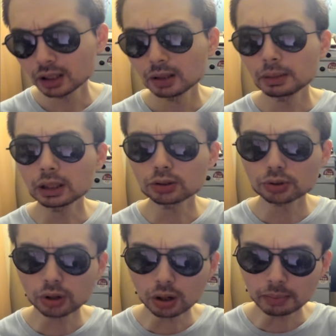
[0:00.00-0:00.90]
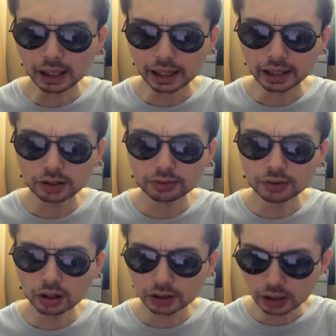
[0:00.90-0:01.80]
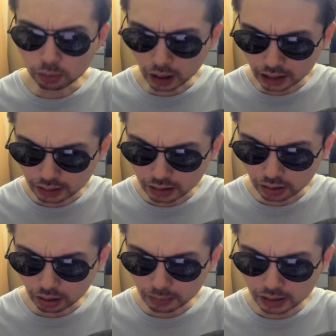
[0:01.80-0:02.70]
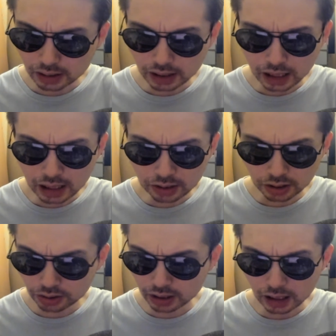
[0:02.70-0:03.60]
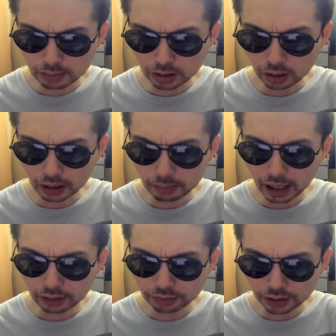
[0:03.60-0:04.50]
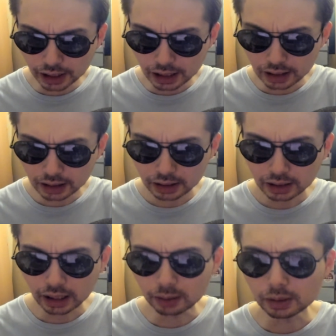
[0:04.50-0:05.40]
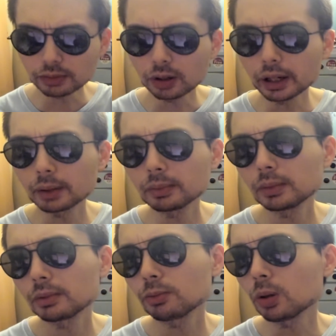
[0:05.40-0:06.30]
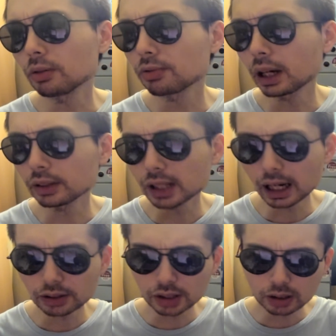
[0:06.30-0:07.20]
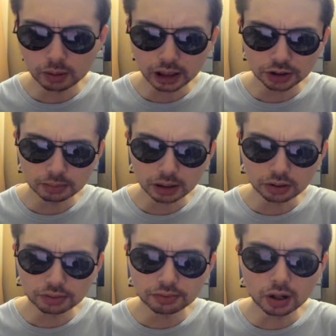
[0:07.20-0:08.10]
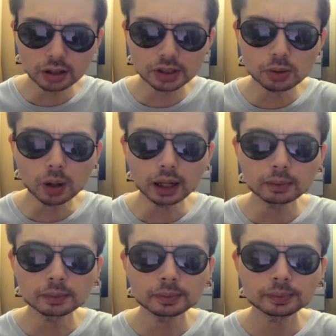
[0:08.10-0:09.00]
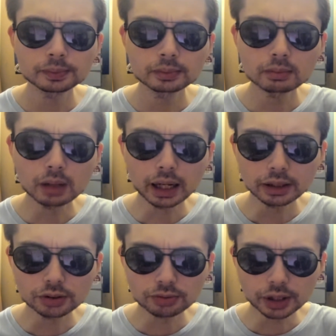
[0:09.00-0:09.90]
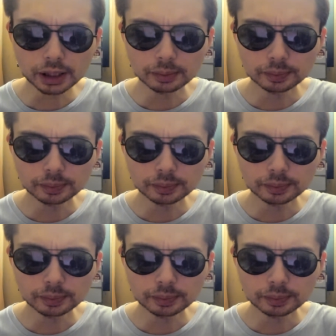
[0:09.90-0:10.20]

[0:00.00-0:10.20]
Because Tom here is 31 kilometers. He just keeps going back 3. And we've got it. What a fantastic question. Because 31 minus 3